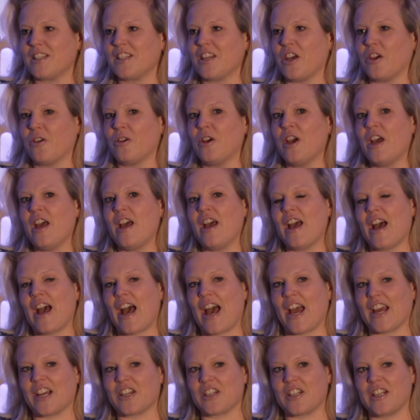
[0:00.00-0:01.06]
So
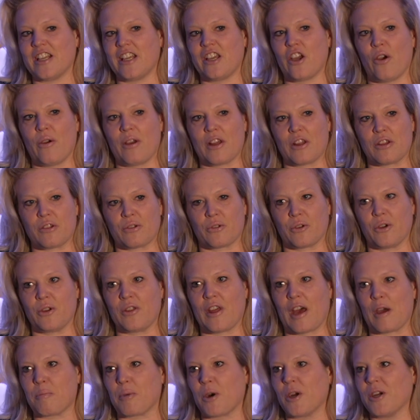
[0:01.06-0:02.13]
actually going through
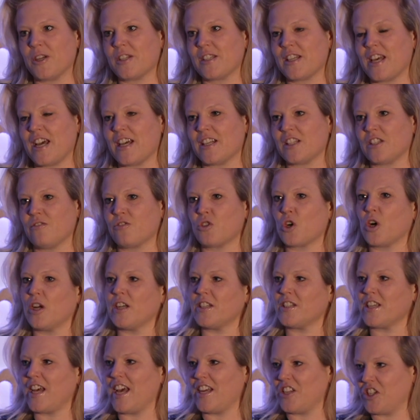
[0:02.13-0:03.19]
that process of trying
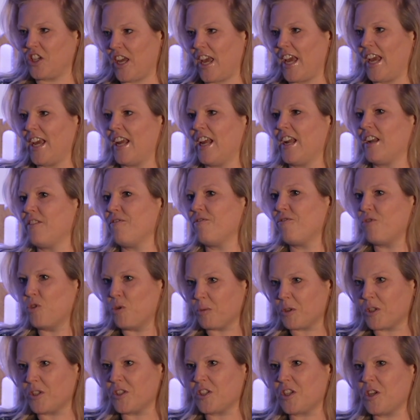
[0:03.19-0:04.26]
to educate and
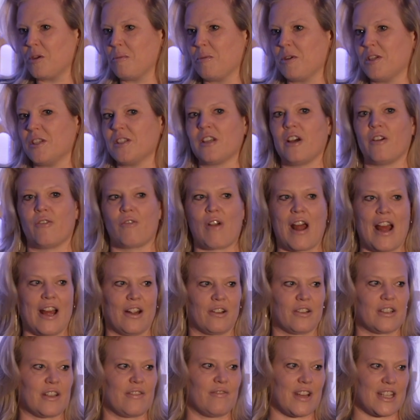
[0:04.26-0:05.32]
inform consumers
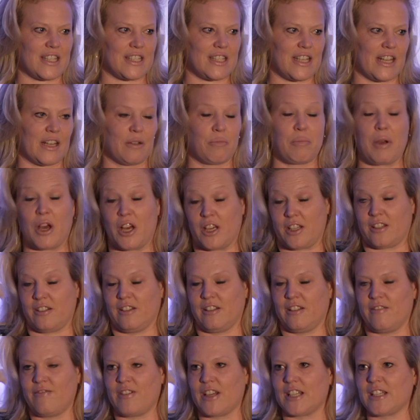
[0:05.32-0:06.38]
around investing,
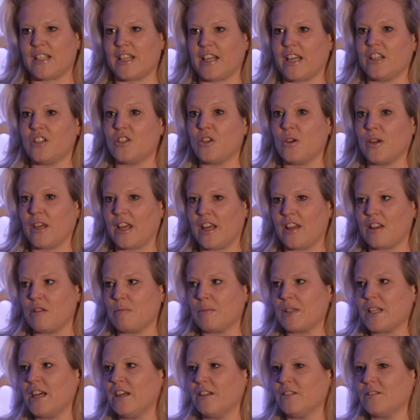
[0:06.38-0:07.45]
personal investing, and doing it
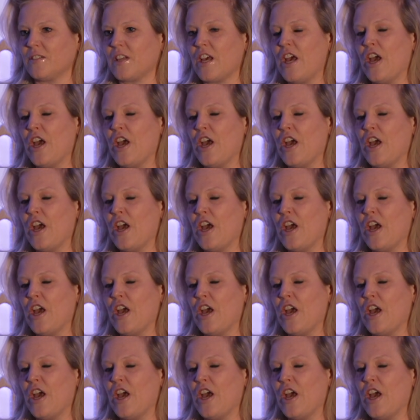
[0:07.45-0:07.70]
themselves